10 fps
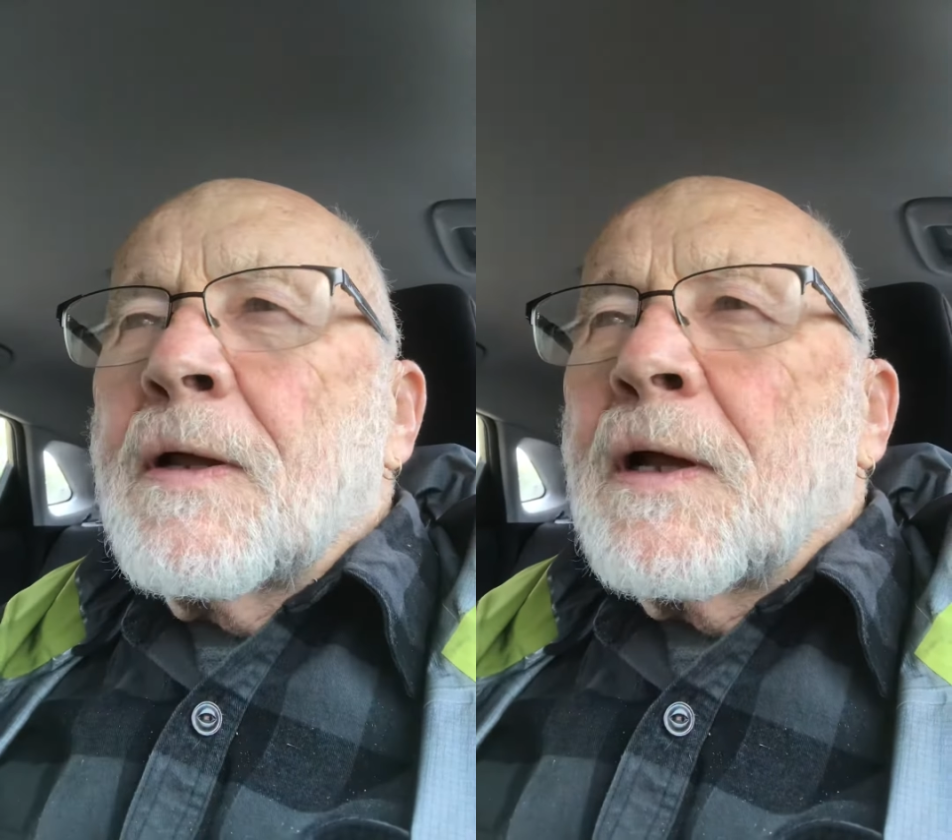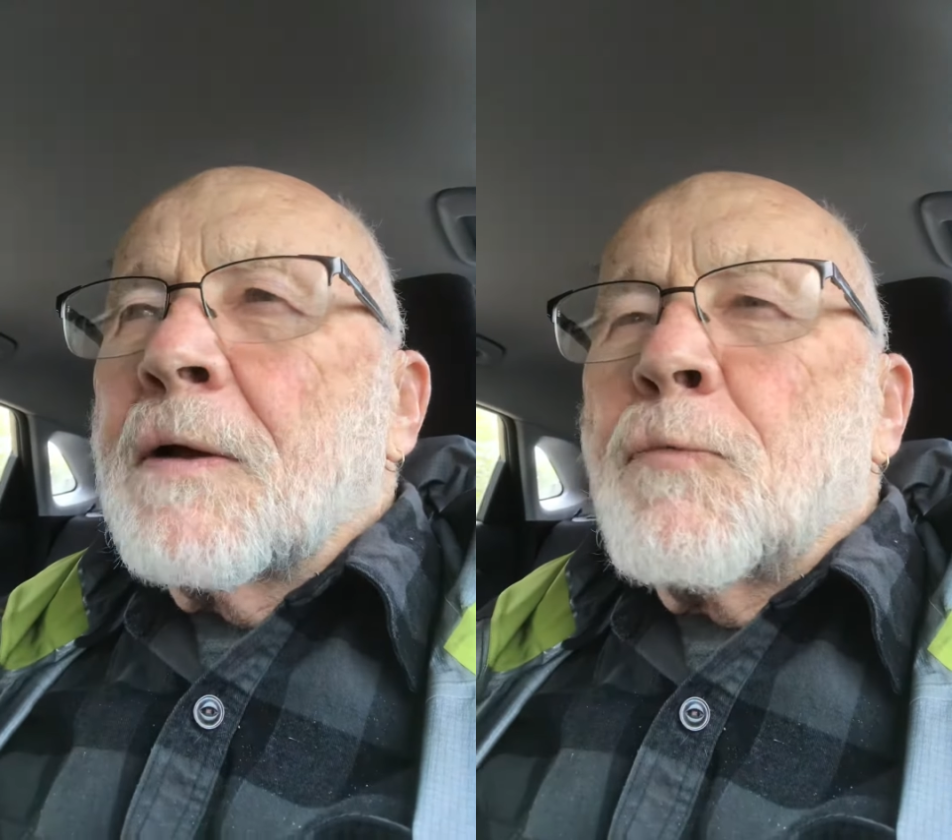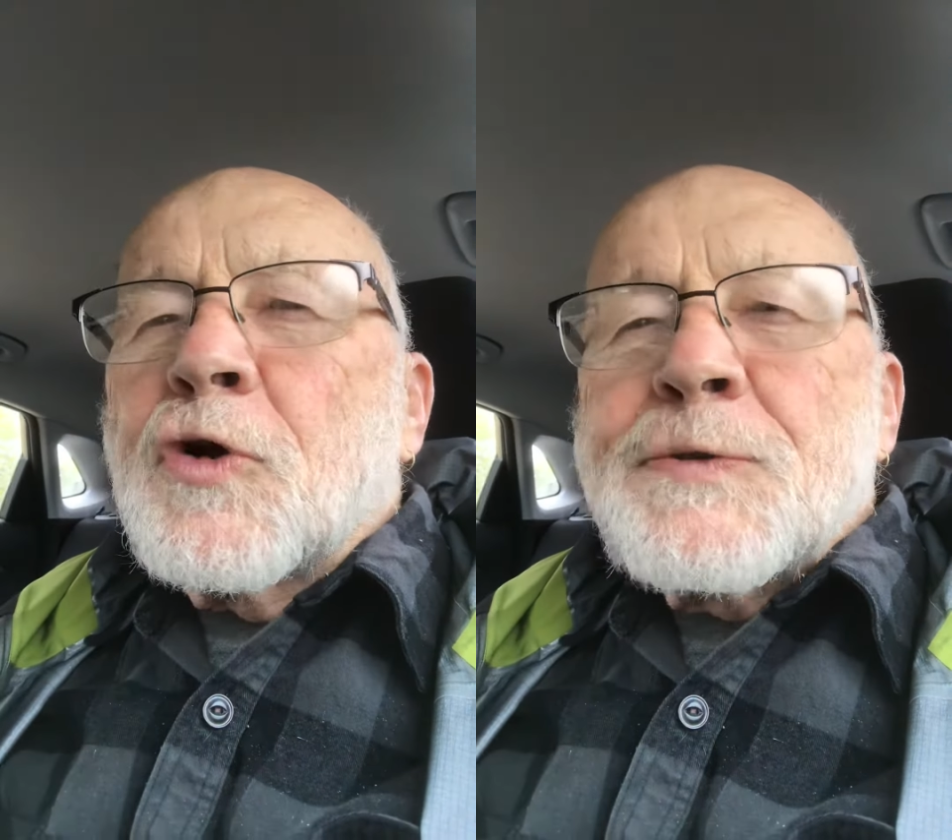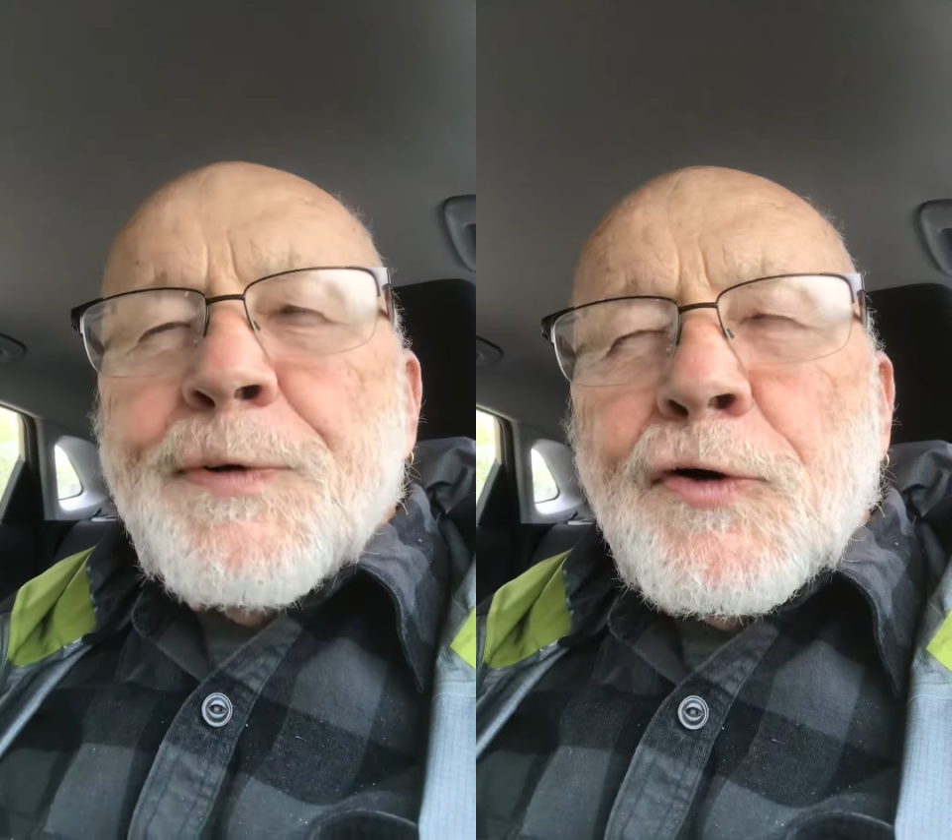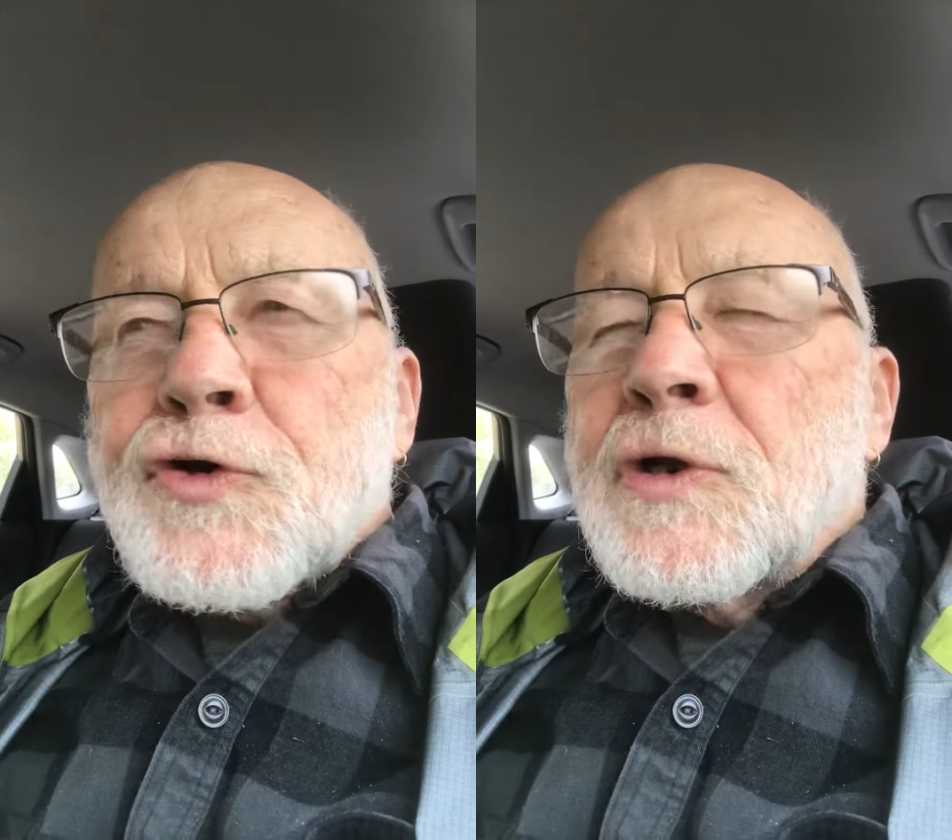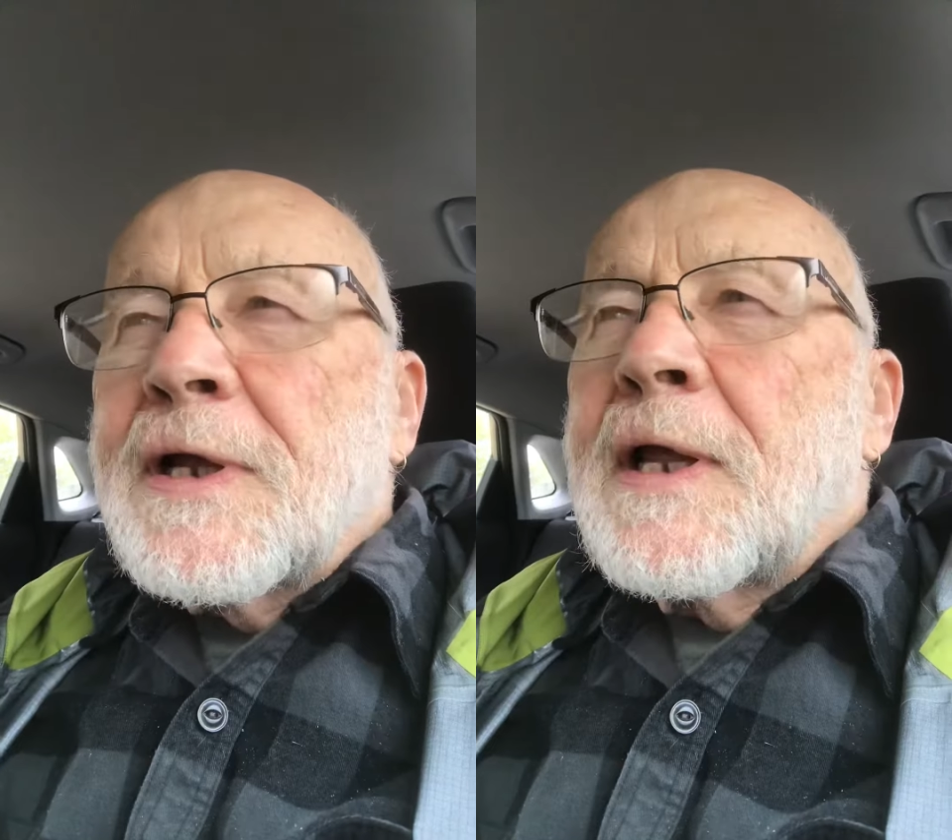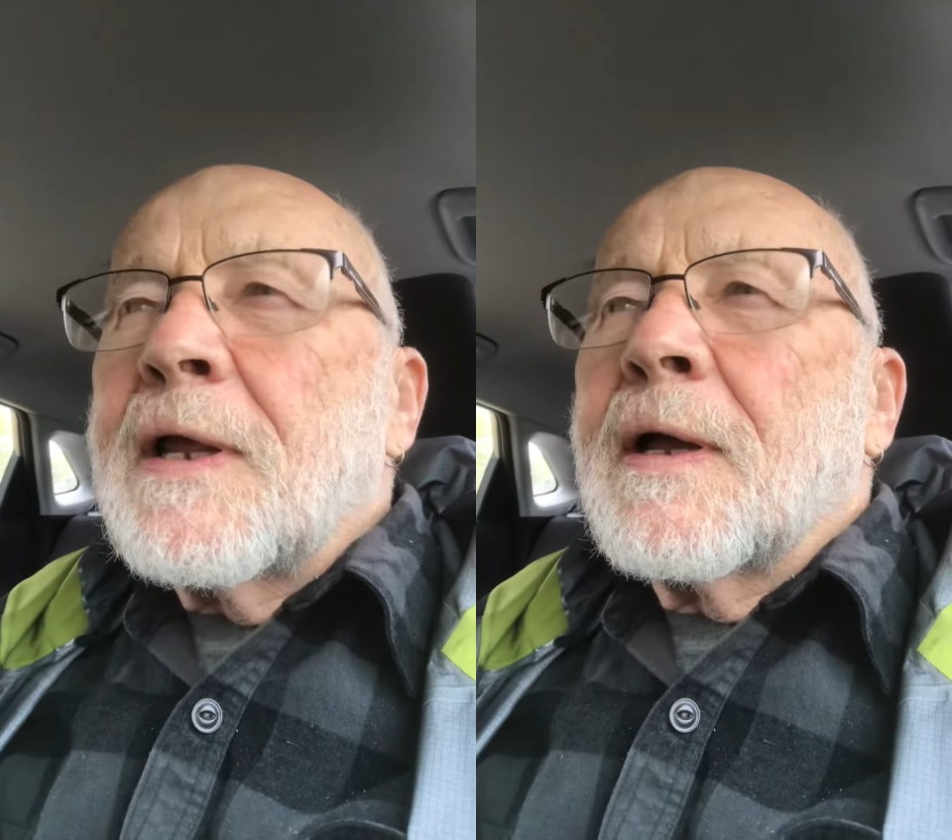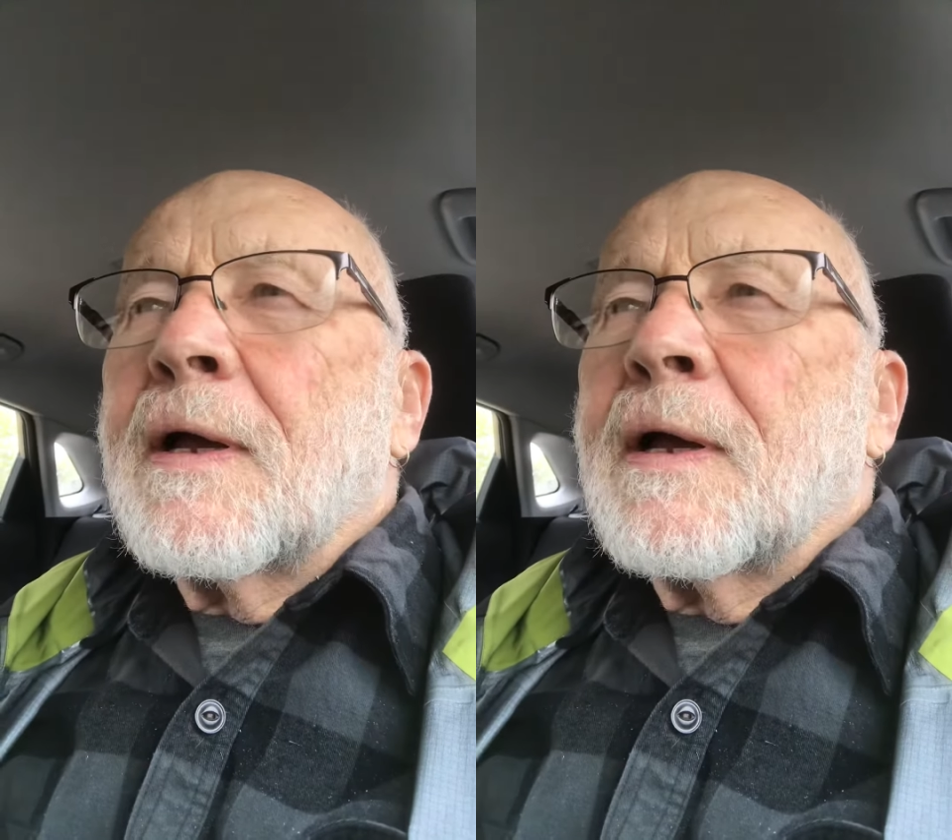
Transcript: more spiritually,